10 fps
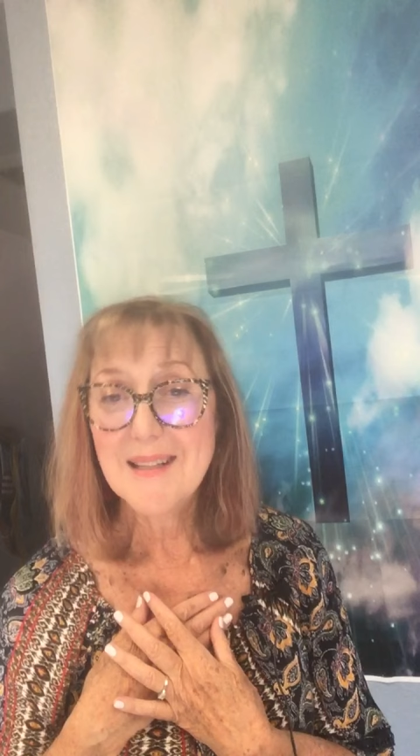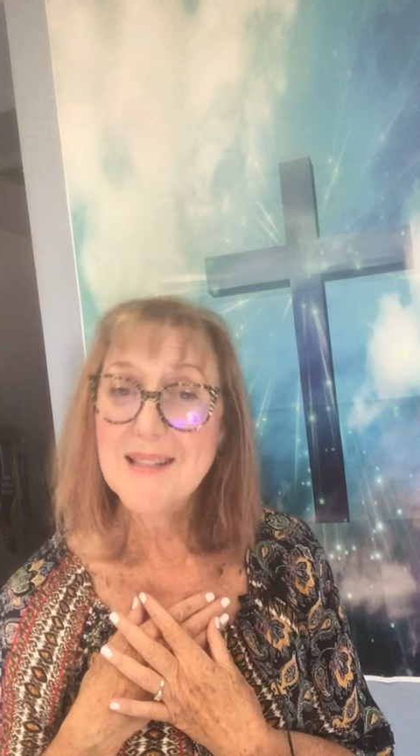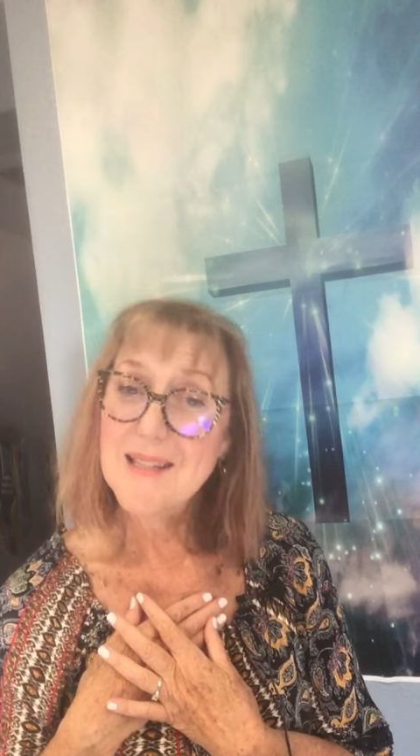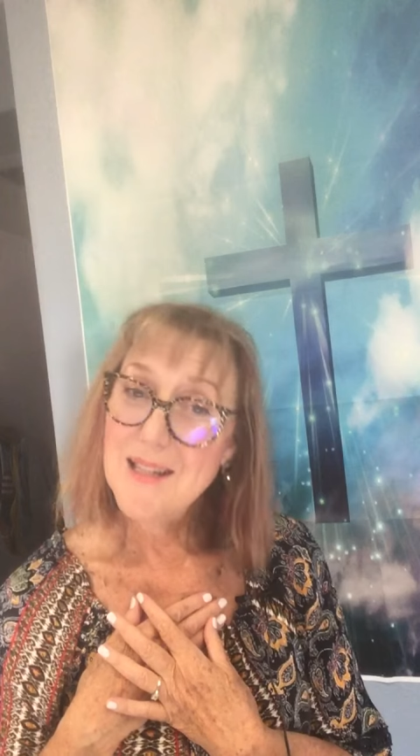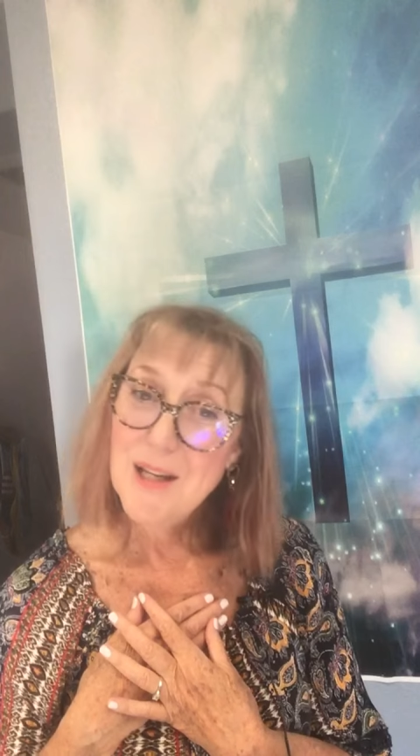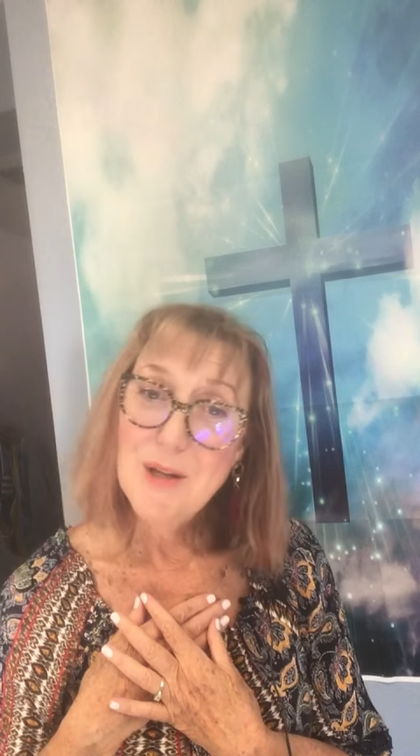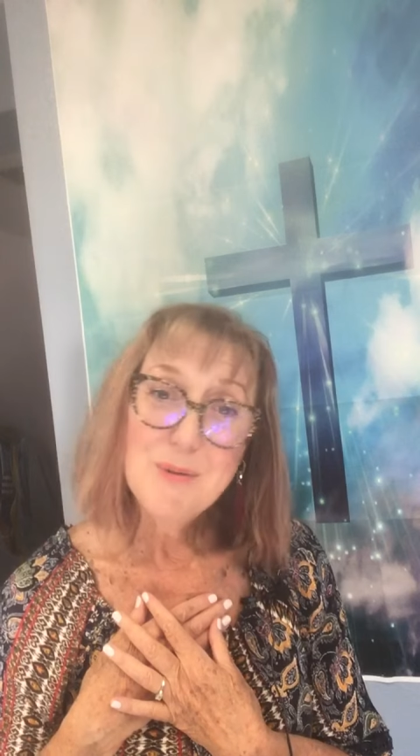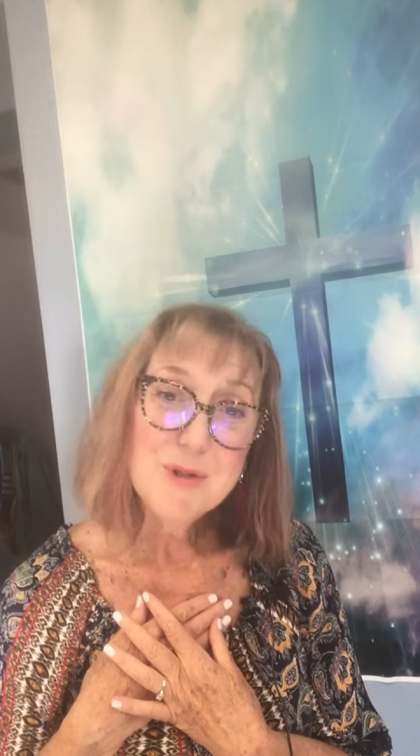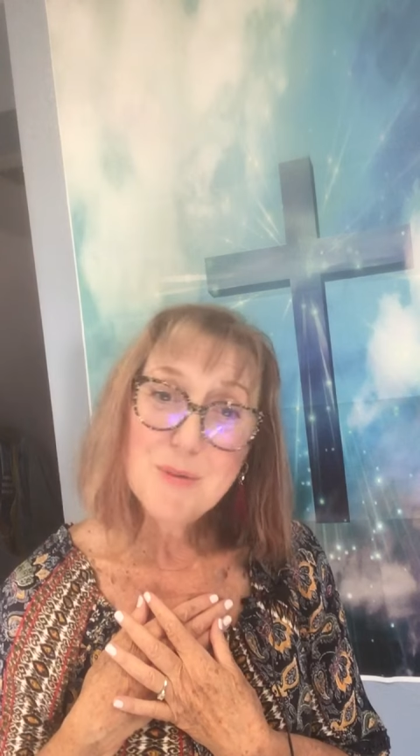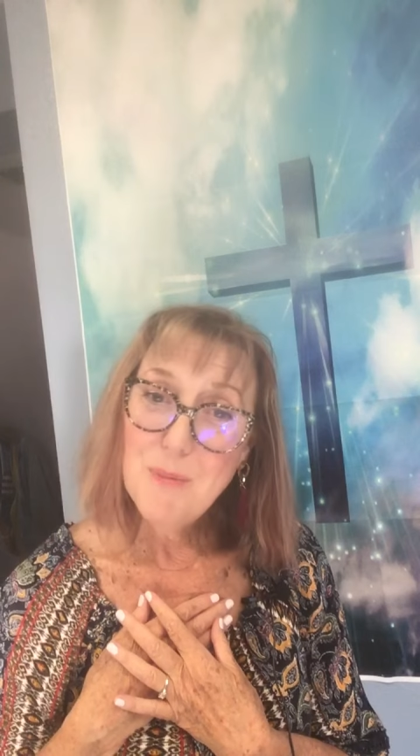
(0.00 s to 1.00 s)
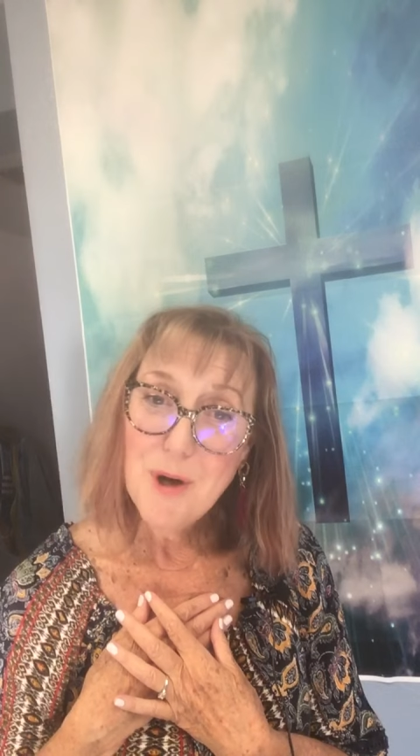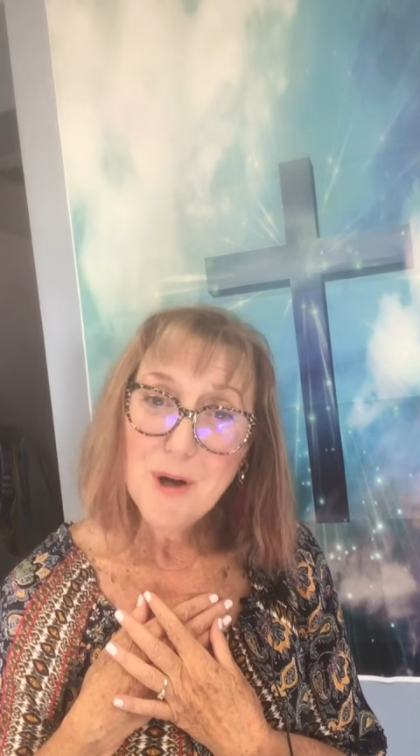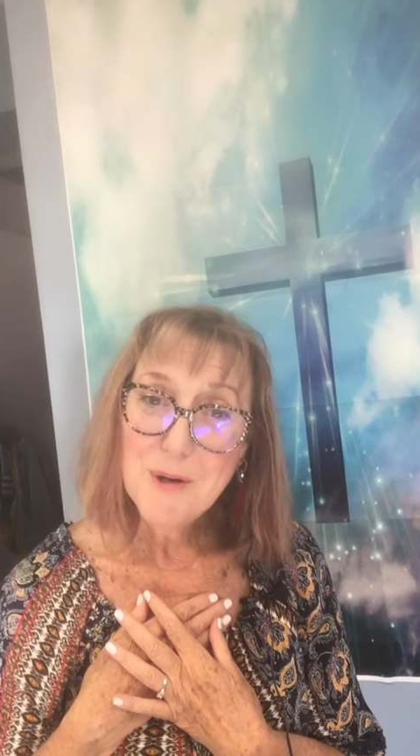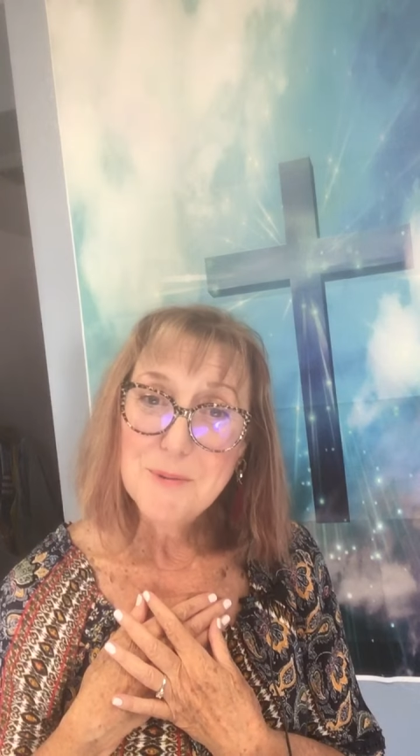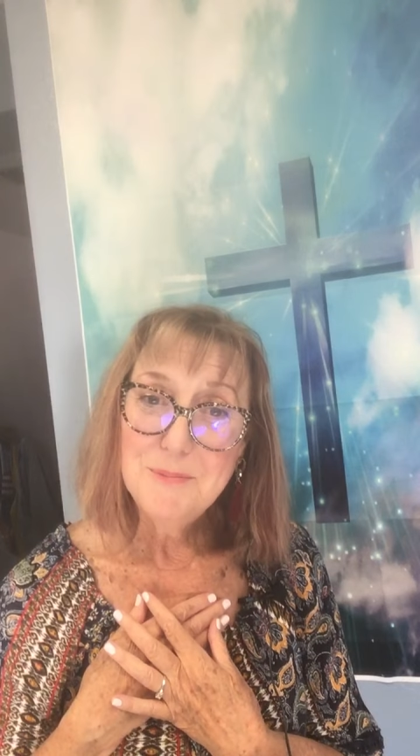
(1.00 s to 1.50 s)
See you
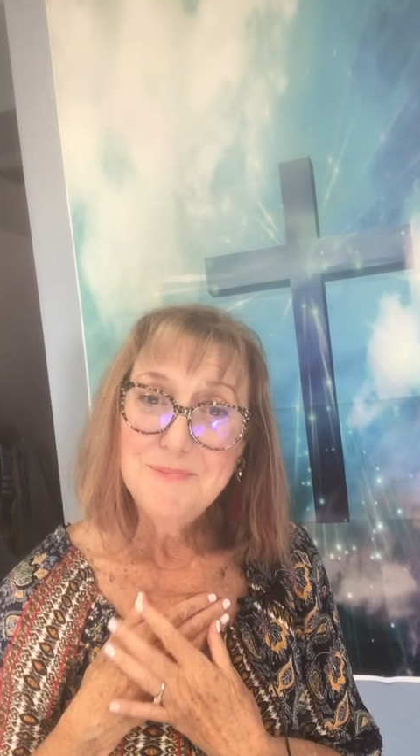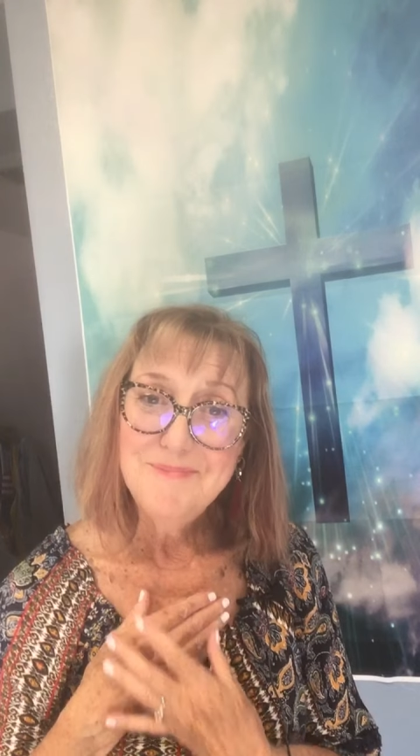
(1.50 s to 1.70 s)
tomorrow.